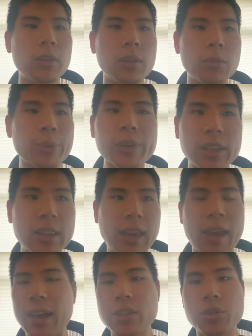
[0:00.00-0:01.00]
really, the
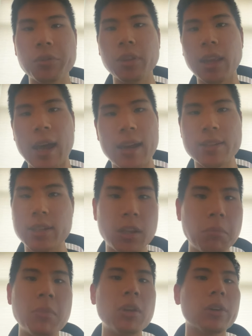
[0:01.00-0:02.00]
answer lies in the
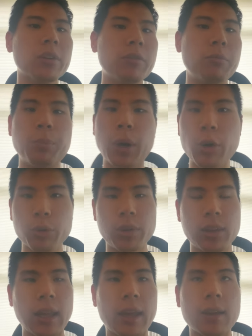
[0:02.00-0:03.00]
middle of
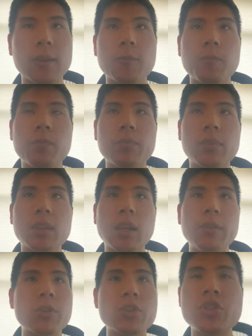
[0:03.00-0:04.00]
both. Like,
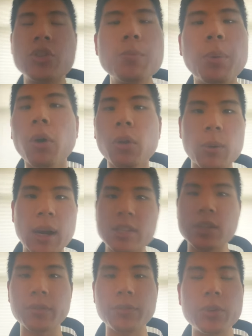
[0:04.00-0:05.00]
if there's two
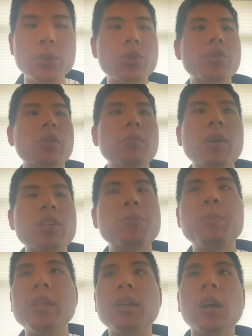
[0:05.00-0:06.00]
polarizing views, there must
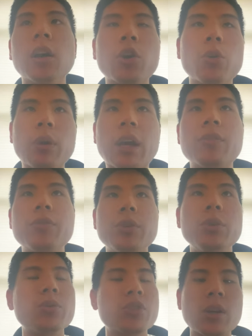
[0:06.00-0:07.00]
be a correct
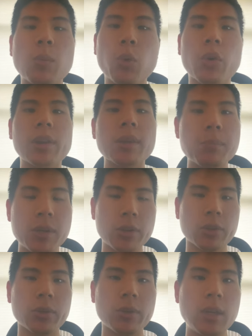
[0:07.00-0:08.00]
view somewhere in the
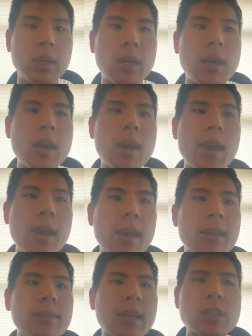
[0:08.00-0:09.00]
middle.
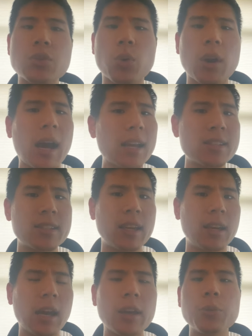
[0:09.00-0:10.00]
And that's where I
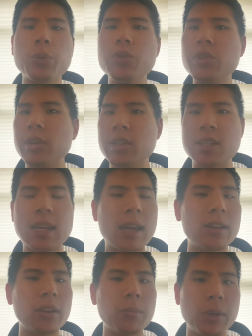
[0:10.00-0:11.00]
stand. I usually stand
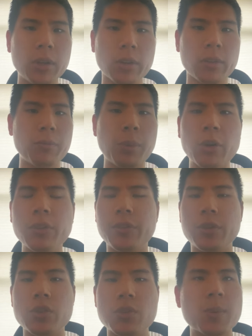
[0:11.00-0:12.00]
in the middle of both
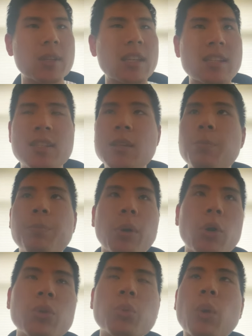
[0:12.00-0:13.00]
views because I see
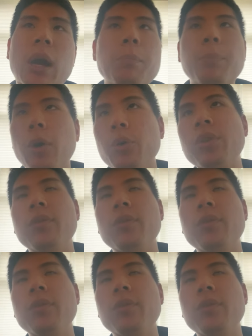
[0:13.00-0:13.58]
both why both